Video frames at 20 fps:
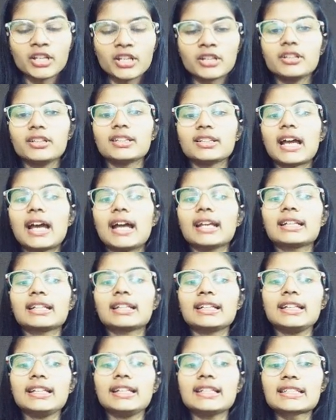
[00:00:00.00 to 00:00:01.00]
then in that
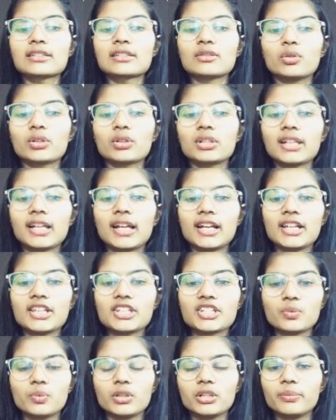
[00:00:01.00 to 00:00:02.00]
case, node
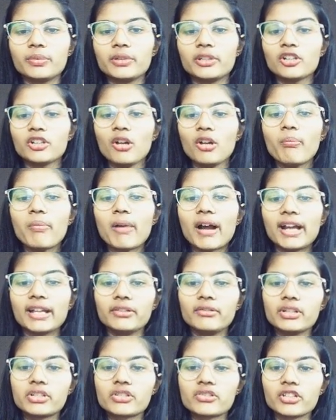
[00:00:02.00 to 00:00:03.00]
class will be your
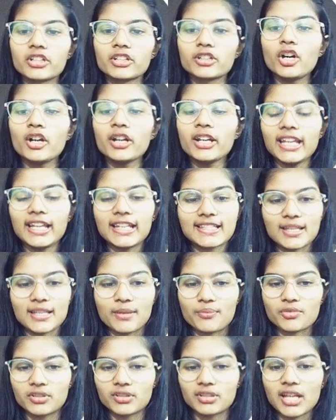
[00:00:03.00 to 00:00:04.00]
binary tree dot
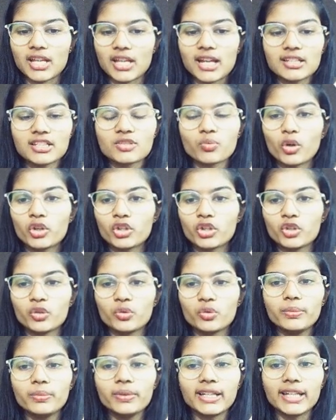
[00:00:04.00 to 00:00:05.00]
exception. That is what you
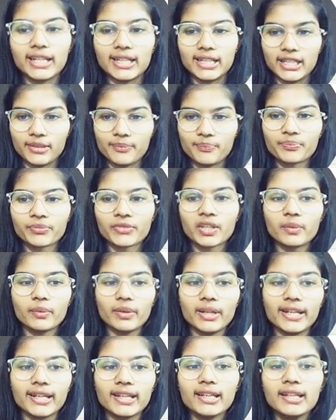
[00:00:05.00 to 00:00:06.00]
will be getting,
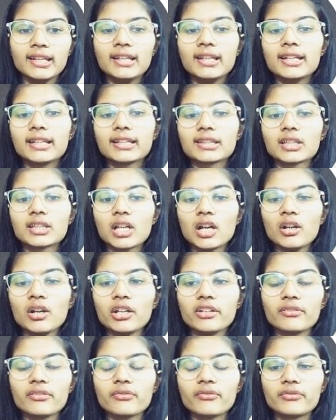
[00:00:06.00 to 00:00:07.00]
right? Now,
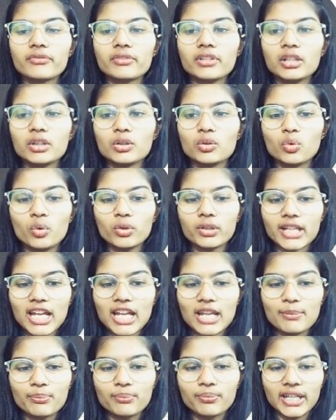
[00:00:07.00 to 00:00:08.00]
if the node
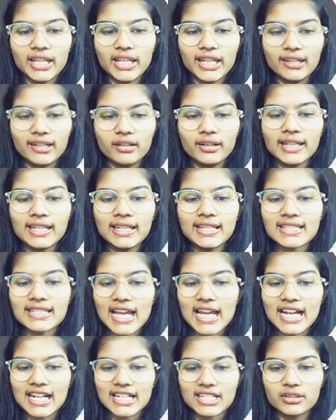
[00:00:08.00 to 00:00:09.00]
type error is
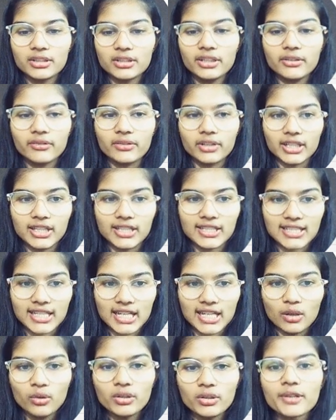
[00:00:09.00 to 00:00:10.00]
actually raised
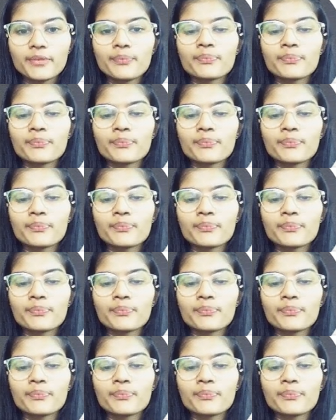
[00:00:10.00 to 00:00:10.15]
out,